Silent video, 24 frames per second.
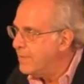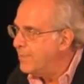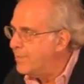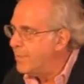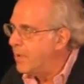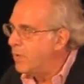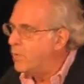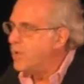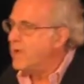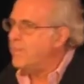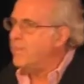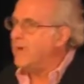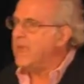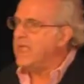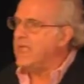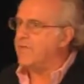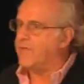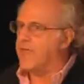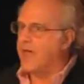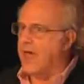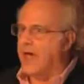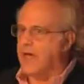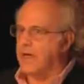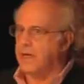But we
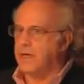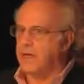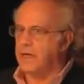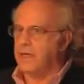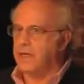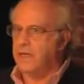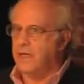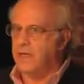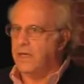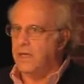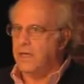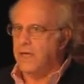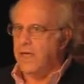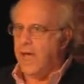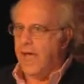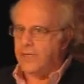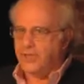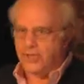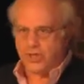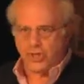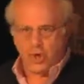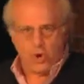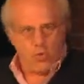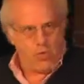believe that.
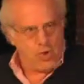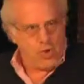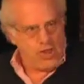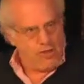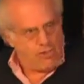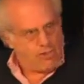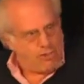And so we